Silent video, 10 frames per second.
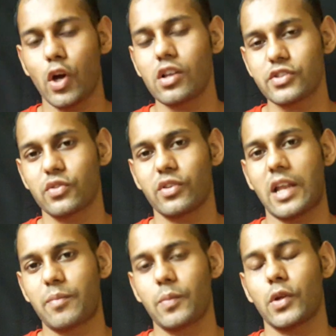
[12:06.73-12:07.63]
Also know
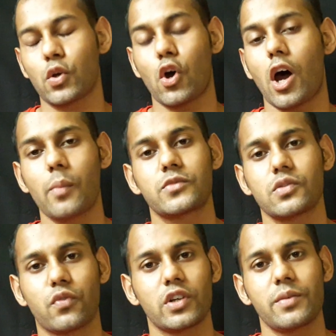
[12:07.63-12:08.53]
that people go up
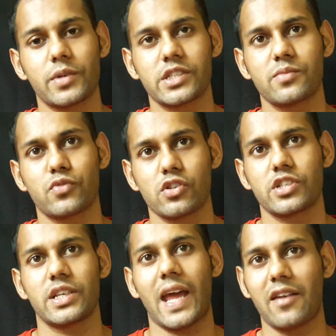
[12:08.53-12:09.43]
to forty percent
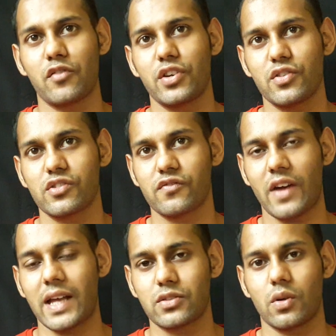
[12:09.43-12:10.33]
protein and reduce
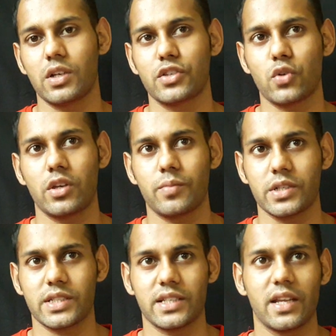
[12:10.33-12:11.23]
fat to only twenty
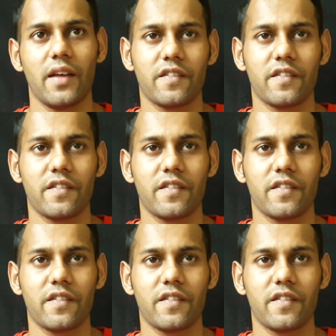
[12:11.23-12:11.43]
percent.